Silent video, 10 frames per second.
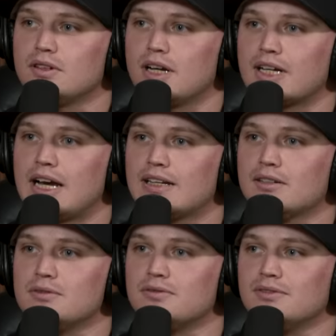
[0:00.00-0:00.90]
I kind
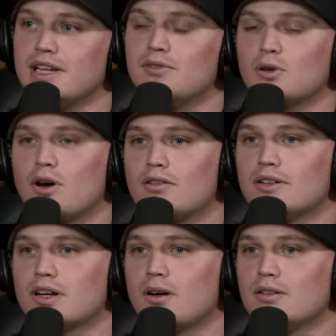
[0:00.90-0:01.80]
of leveled off
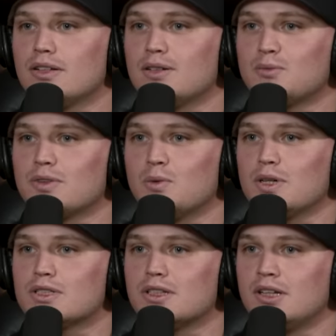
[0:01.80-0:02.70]
at Kaulig and
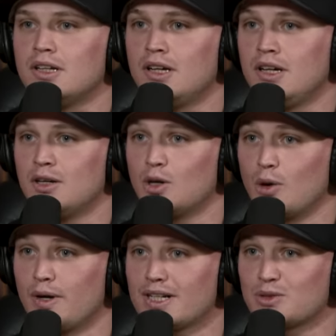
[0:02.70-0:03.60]
wasn't
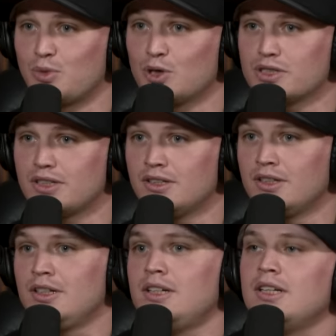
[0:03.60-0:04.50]
growing as a person.
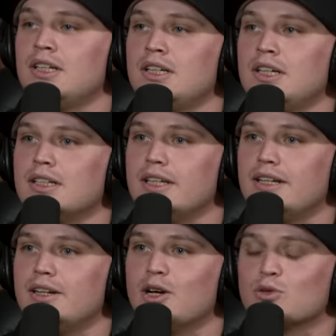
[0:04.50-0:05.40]

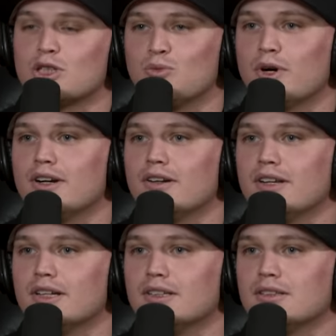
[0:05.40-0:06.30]
Needed to go somewhere
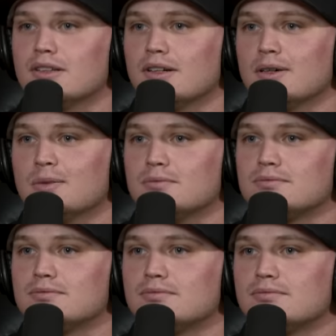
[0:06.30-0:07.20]
that, you
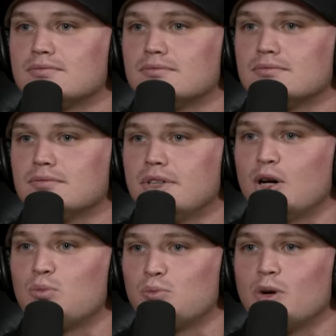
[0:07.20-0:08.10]

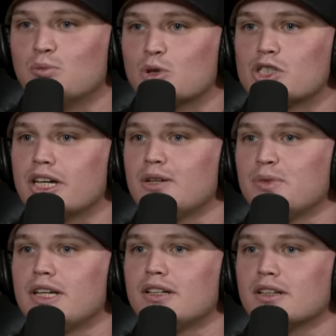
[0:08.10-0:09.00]
know, appreciated
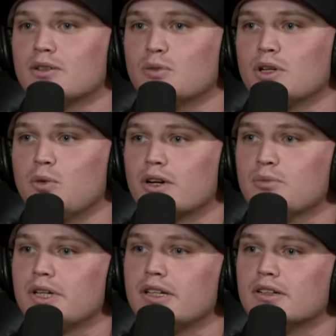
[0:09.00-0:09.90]
me and really
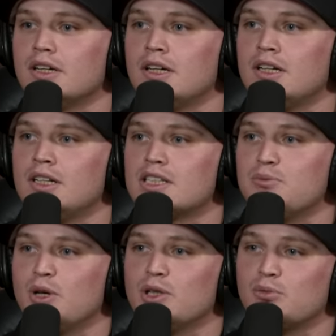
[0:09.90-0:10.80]
wanted me
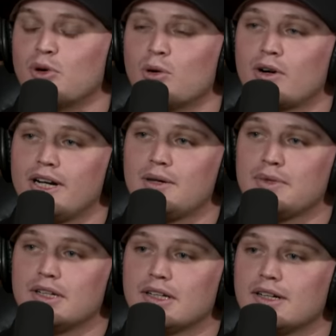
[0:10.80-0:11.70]
to build their
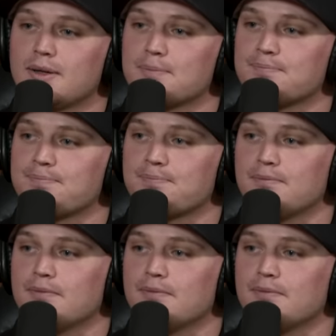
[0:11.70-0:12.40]
program. And,